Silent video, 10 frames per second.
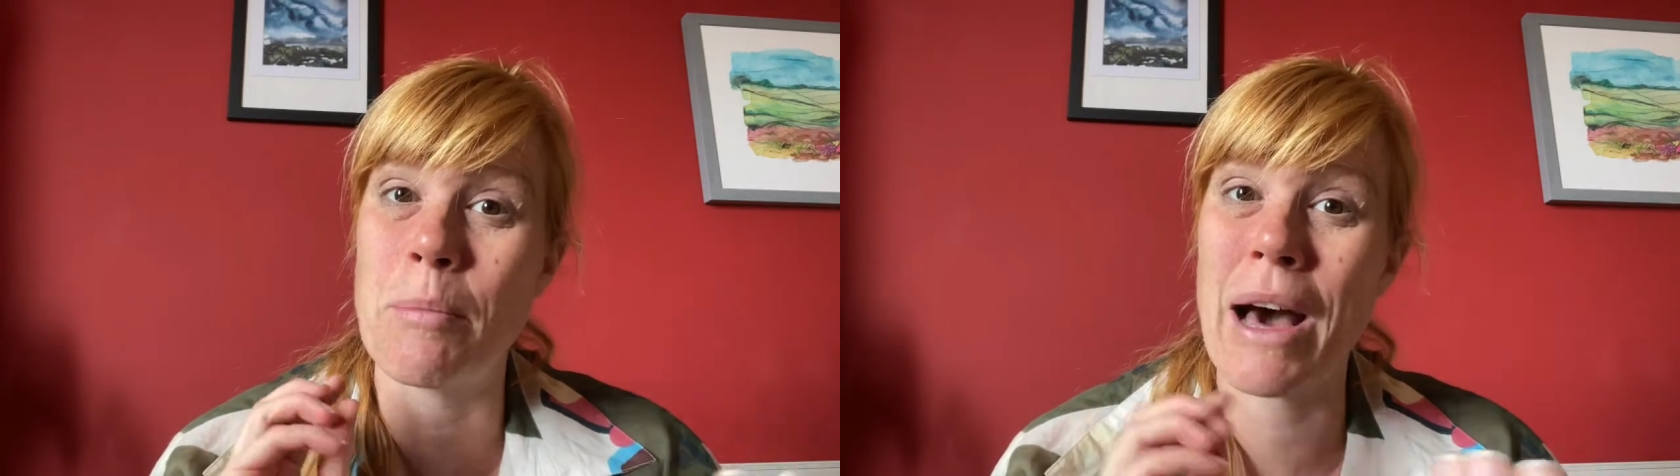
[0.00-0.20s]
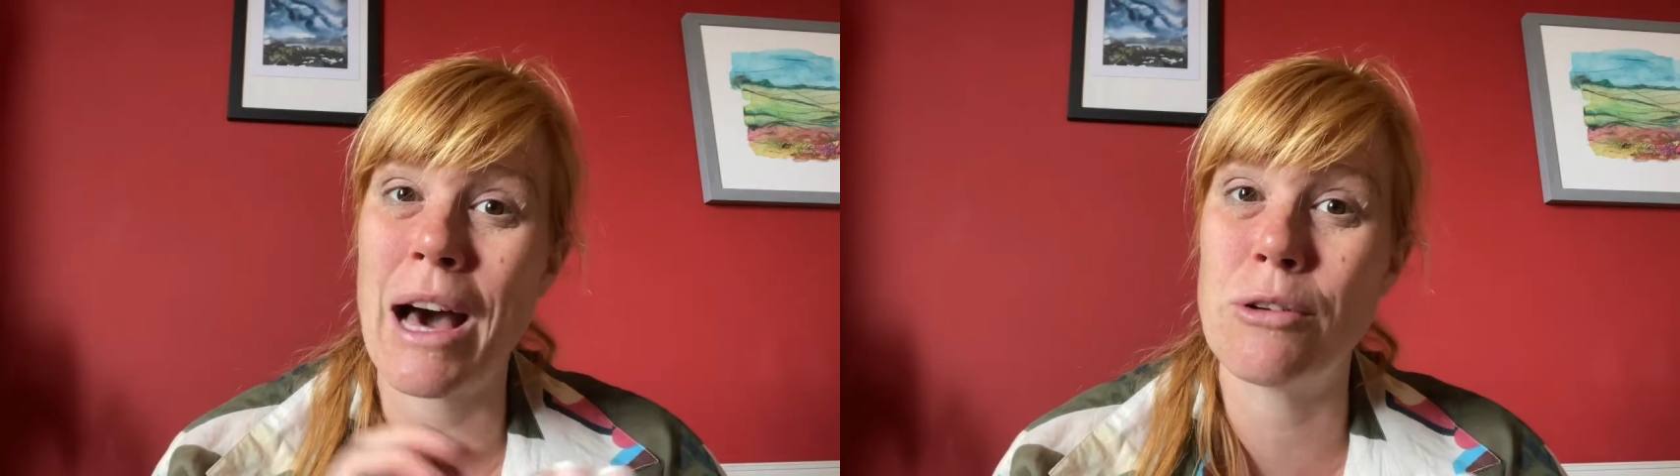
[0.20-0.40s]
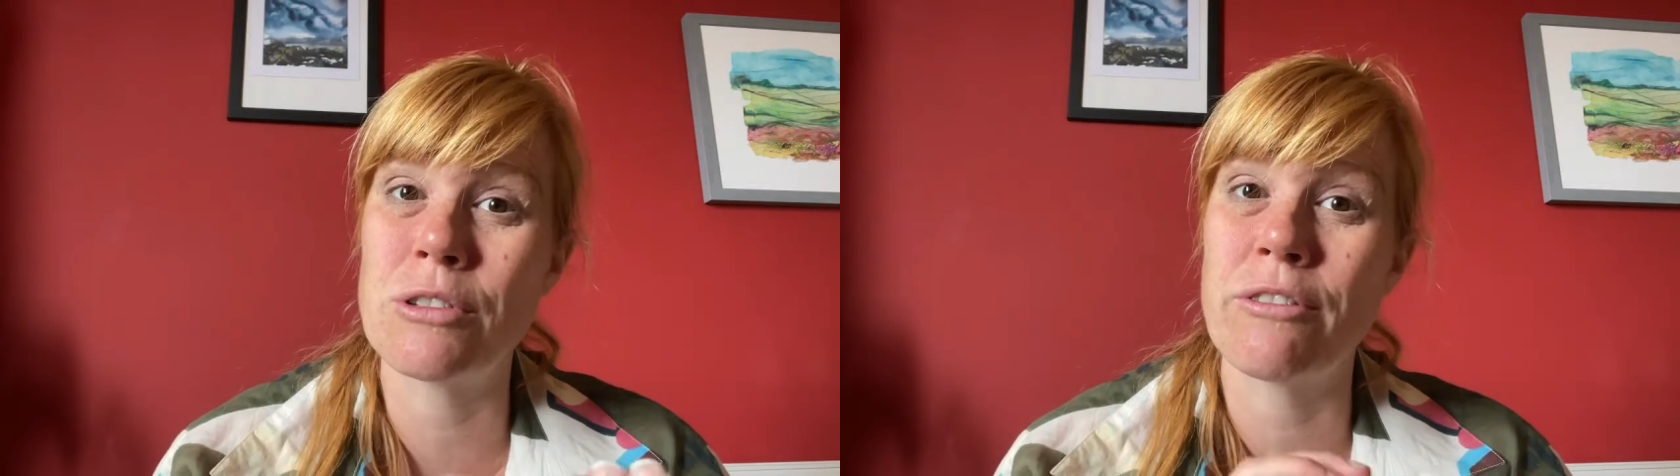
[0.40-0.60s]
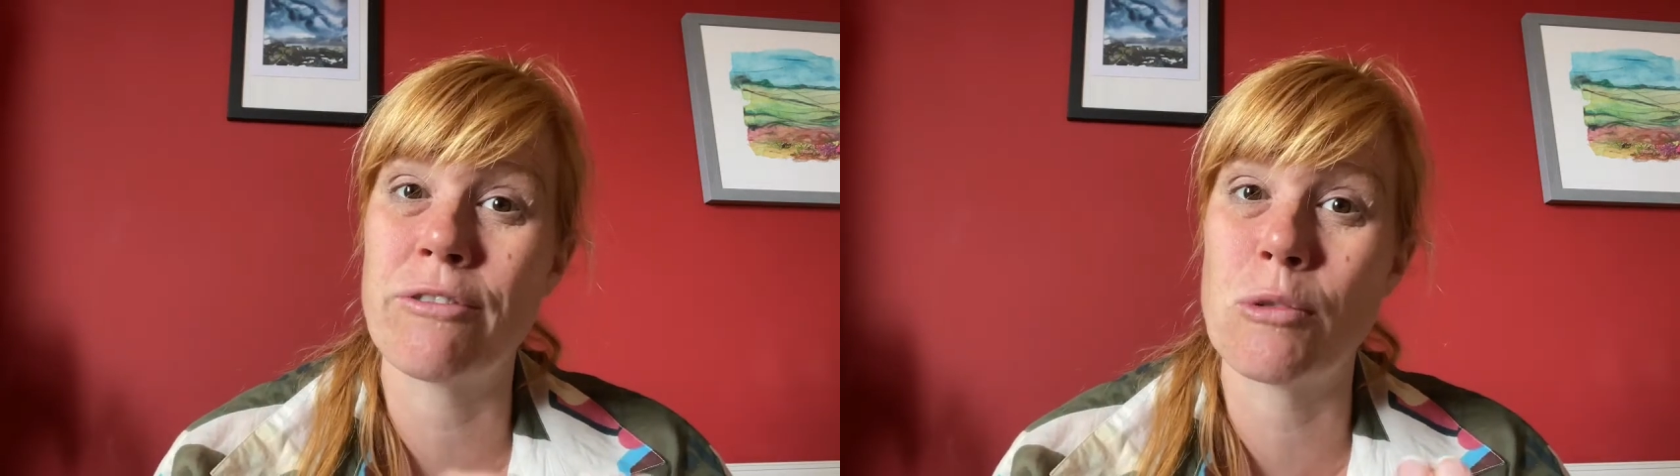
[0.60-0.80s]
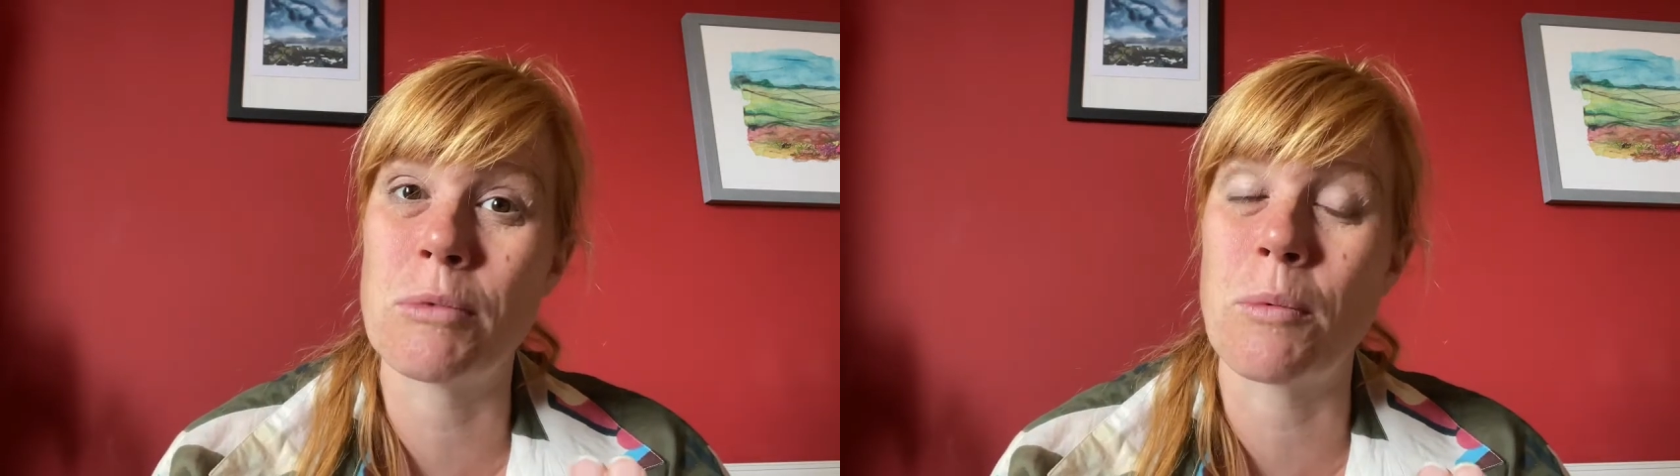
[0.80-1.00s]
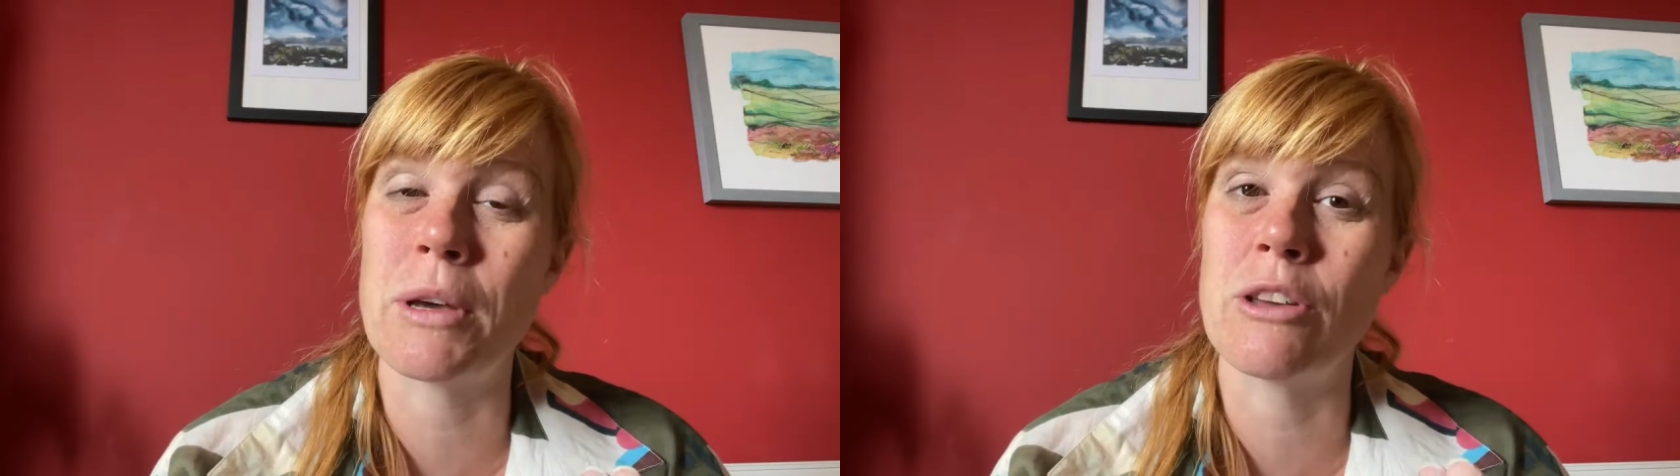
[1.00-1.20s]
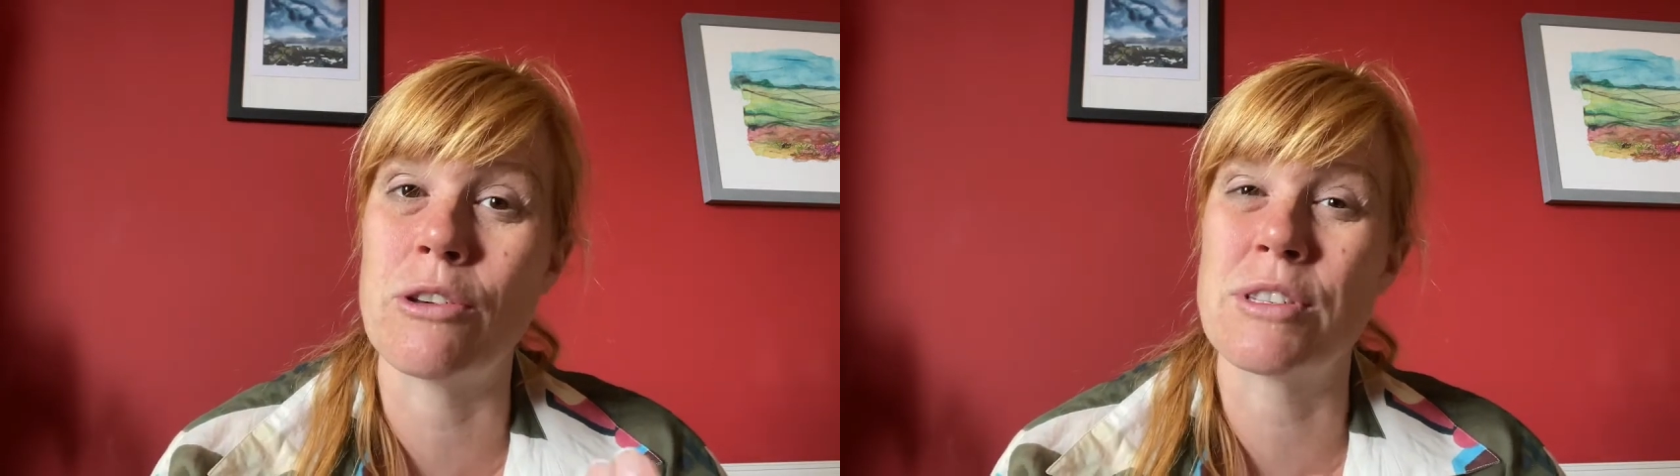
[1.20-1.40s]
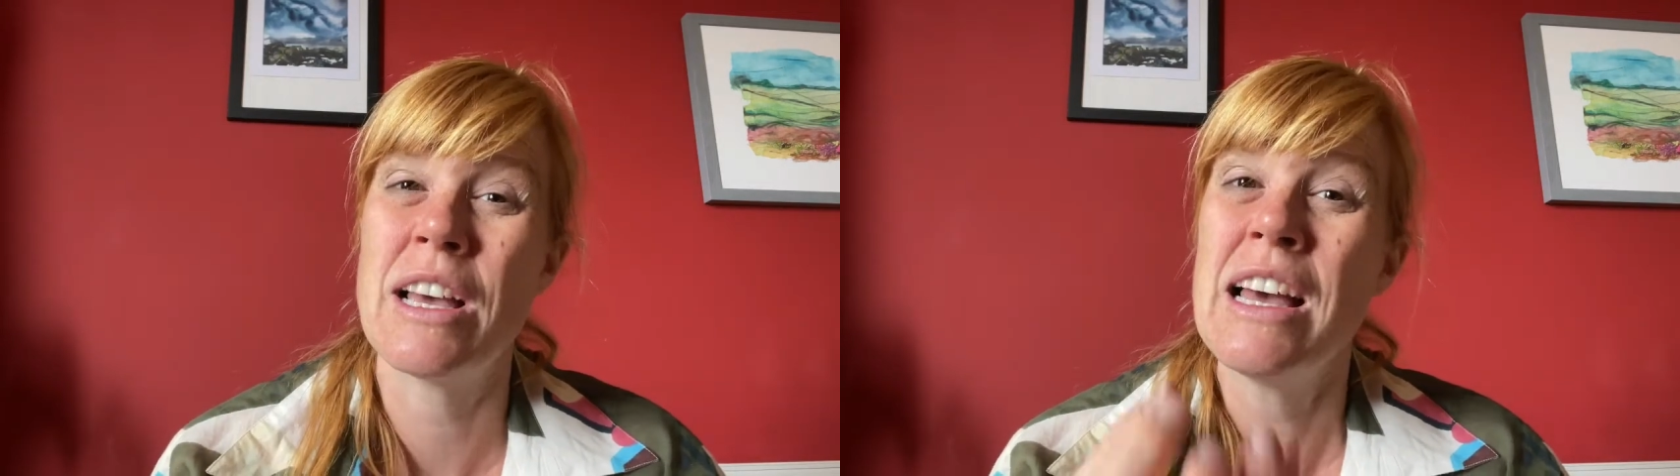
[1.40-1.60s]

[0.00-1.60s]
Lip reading: powdered form that we use.